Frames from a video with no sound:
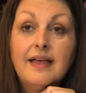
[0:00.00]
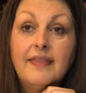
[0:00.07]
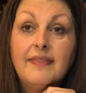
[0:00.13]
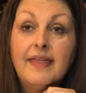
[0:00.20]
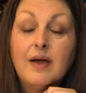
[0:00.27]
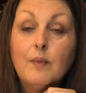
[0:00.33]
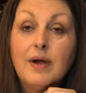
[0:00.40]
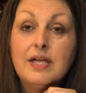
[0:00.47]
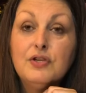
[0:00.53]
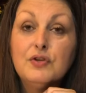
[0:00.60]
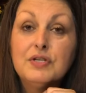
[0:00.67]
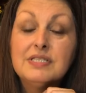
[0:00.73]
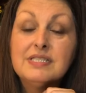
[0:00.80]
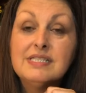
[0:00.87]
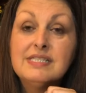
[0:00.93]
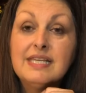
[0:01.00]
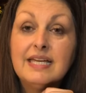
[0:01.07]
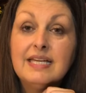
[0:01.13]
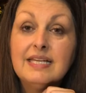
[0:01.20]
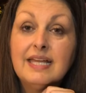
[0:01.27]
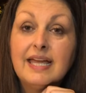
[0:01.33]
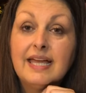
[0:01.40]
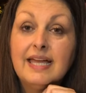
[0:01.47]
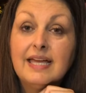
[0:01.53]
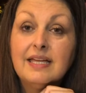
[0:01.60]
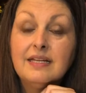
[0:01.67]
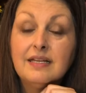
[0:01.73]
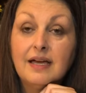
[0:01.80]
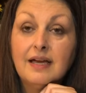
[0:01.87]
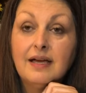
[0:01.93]
And that way you can see it,
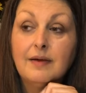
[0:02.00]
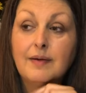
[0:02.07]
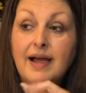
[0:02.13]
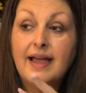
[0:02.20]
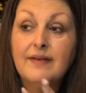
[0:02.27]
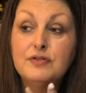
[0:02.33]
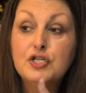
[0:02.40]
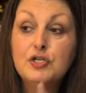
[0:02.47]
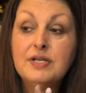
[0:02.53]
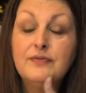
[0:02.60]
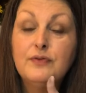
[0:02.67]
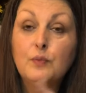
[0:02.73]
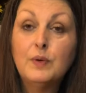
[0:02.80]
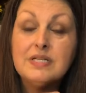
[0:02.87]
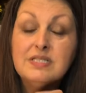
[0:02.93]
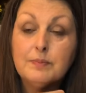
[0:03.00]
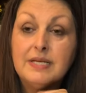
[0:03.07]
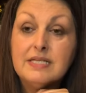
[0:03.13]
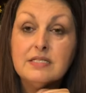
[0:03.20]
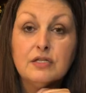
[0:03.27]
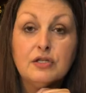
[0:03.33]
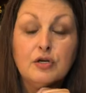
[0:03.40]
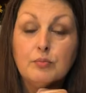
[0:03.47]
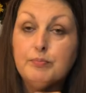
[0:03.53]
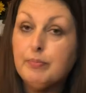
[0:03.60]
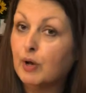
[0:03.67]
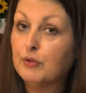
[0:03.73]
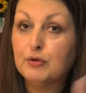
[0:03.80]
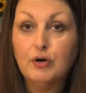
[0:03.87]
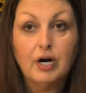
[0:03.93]
and I have 2 different recipes, and they're
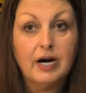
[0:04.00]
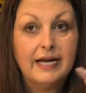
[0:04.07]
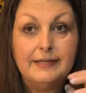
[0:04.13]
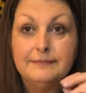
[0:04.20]
both great.